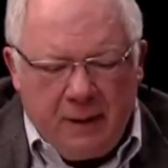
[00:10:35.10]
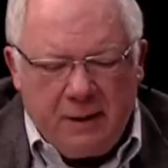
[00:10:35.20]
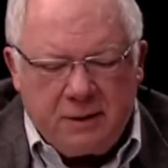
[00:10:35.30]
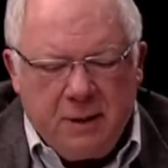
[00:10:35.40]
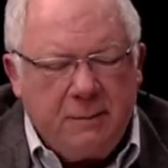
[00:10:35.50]

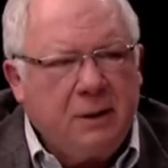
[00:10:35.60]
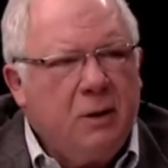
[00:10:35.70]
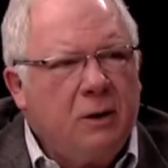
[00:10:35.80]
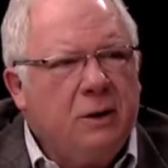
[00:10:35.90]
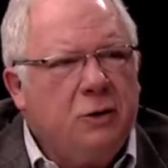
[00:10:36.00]
is something
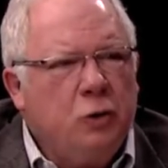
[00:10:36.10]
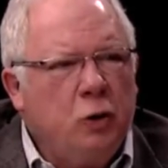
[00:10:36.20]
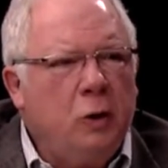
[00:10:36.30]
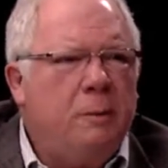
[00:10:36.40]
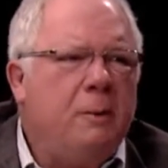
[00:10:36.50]
called the
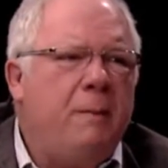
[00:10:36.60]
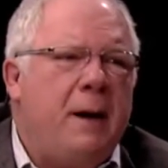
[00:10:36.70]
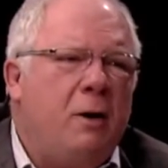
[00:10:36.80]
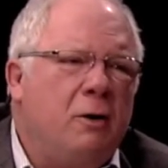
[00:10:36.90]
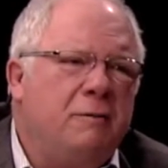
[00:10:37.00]
durable
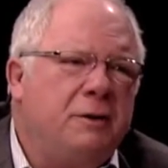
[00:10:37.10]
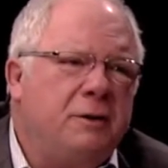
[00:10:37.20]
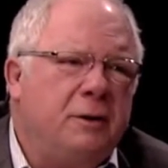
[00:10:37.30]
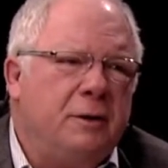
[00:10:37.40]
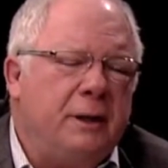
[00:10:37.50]
power of
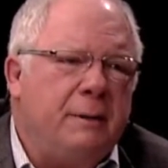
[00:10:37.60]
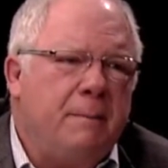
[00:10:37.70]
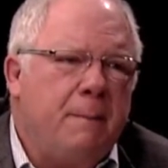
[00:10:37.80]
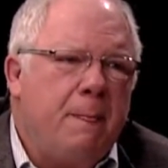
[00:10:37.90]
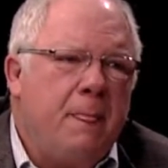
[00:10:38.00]
attorney.
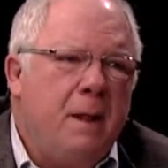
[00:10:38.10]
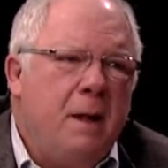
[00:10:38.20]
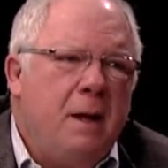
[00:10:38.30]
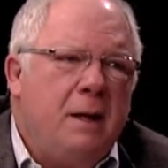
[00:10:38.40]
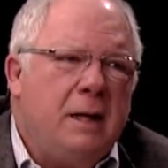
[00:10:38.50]

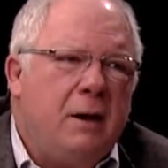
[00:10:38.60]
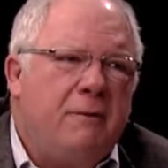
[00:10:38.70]
Now,